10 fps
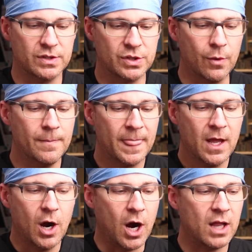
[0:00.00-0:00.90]
So
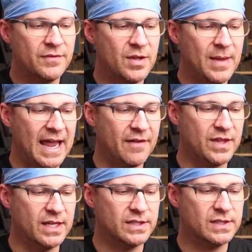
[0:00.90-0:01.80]
all of them have
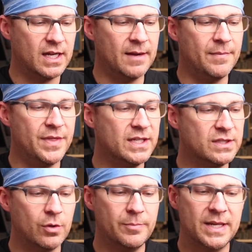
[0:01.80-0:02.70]
this.
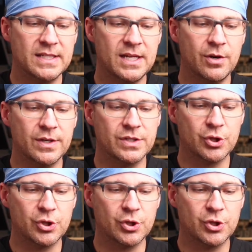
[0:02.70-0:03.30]
This little piece here is